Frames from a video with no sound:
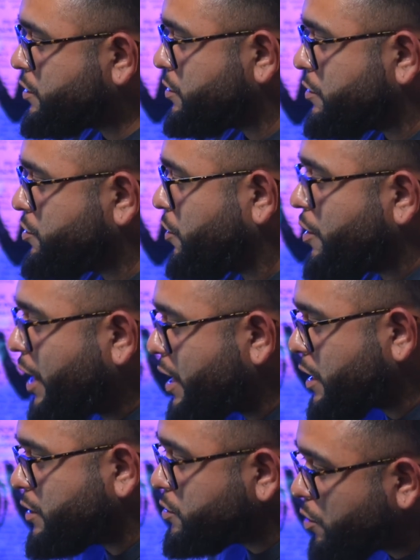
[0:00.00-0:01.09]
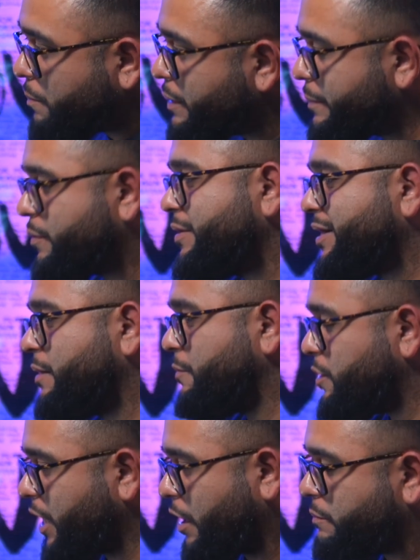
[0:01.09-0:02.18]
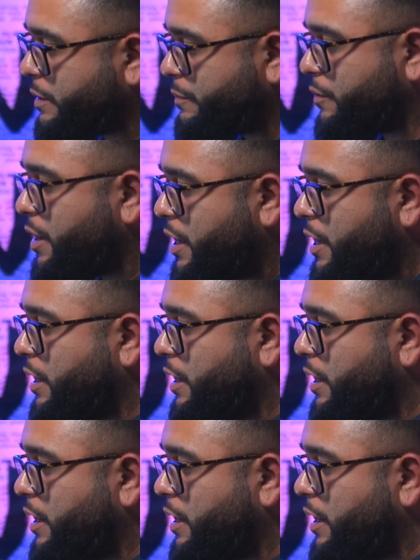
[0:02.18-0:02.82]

to learn how to consult people and communicate with people.